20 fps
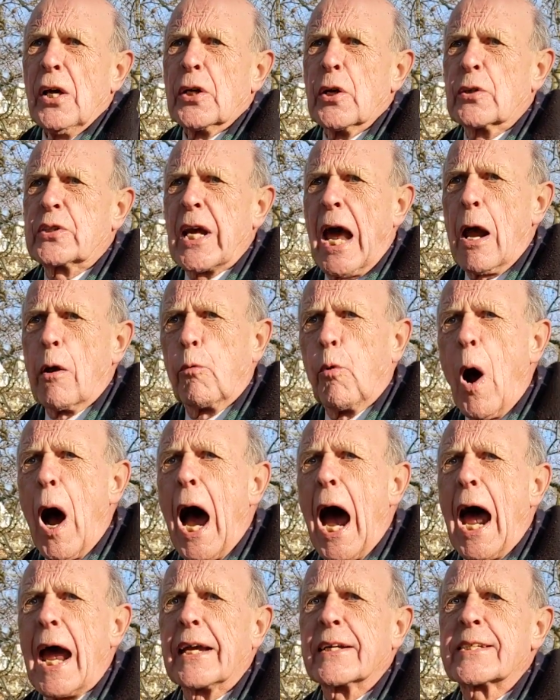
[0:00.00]
You say,
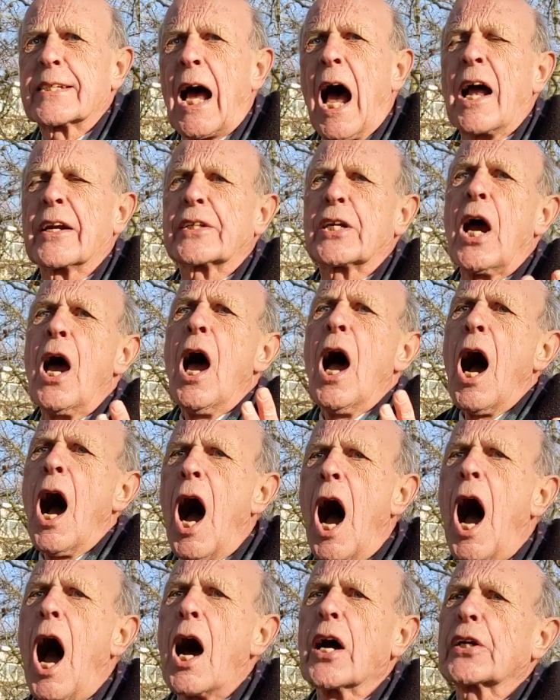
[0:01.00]
why such
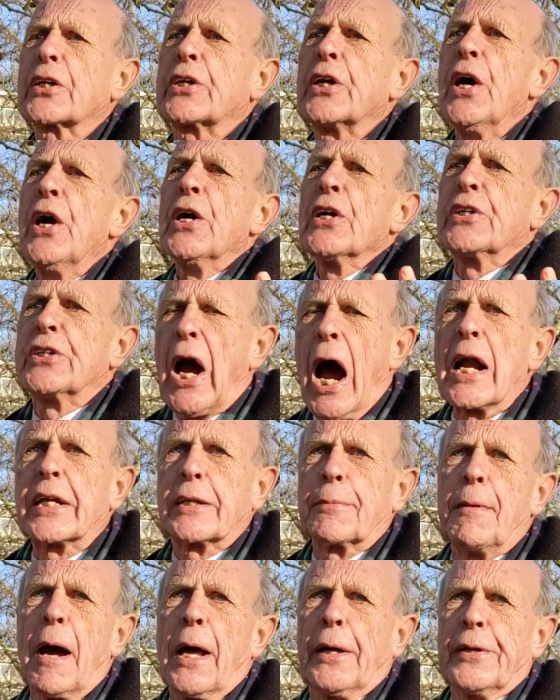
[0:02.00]
harsh
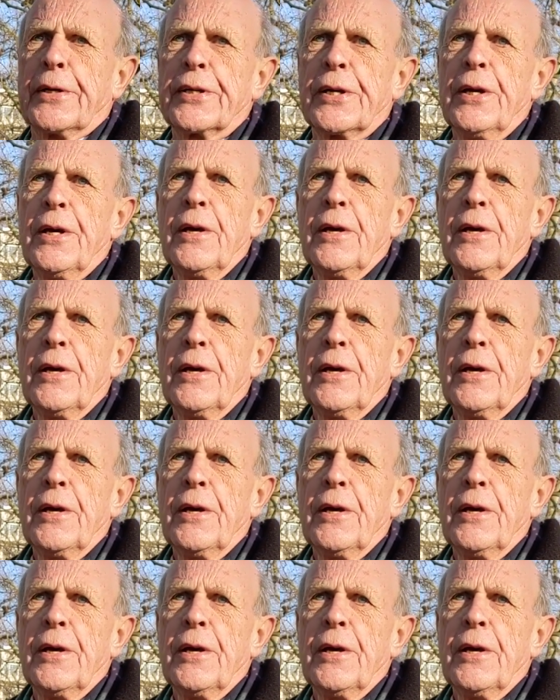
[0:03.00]
judgment?